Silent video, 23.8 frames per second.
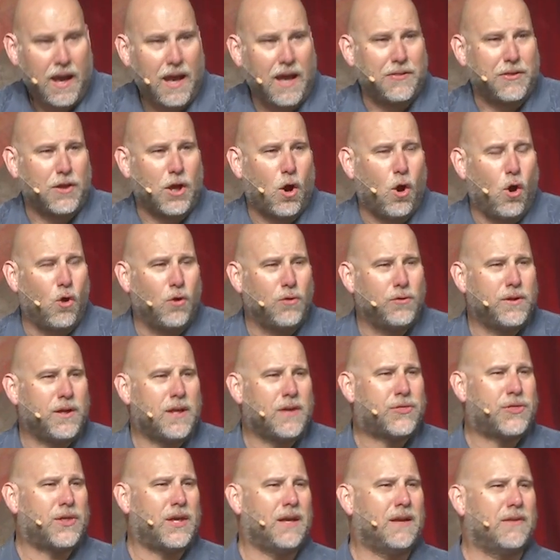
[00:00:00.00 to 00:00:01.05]
And the
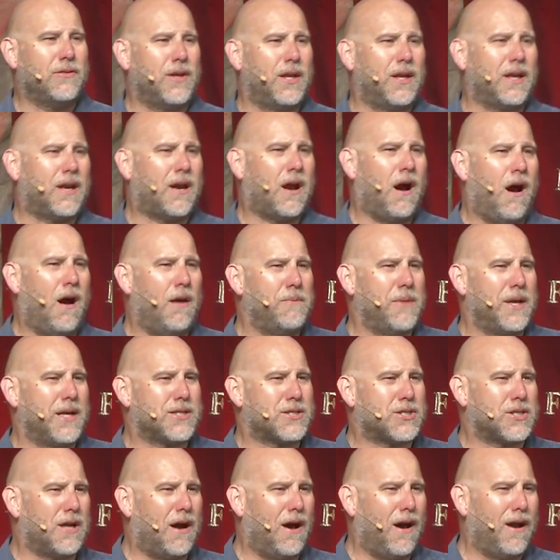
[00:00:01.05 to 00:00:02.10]
only thing that he
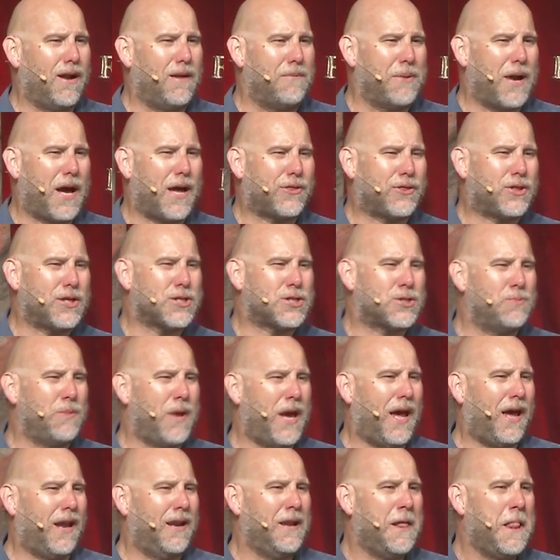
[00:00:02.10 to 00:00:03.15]
comments on about this
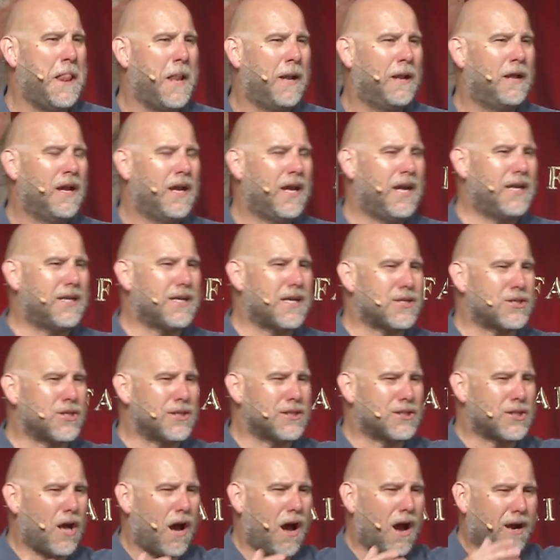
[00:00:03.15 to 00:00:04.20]
man, he
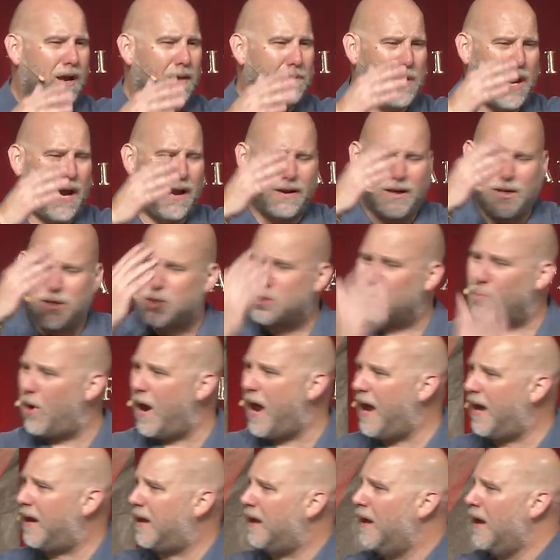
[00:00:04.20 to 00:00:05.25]
doesn't talk about his
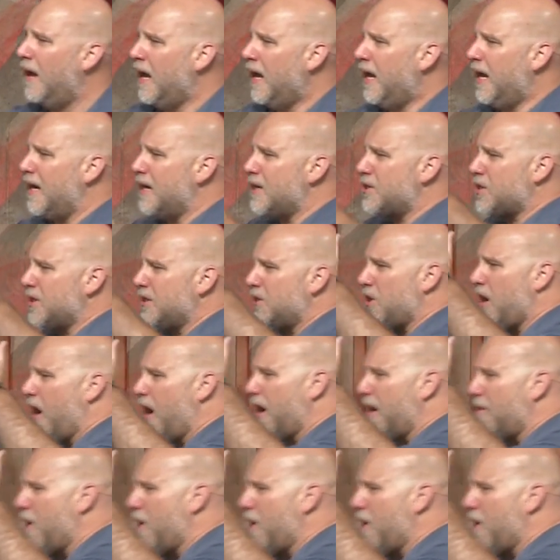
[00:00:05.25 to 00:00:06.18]
rank. He doesn't talk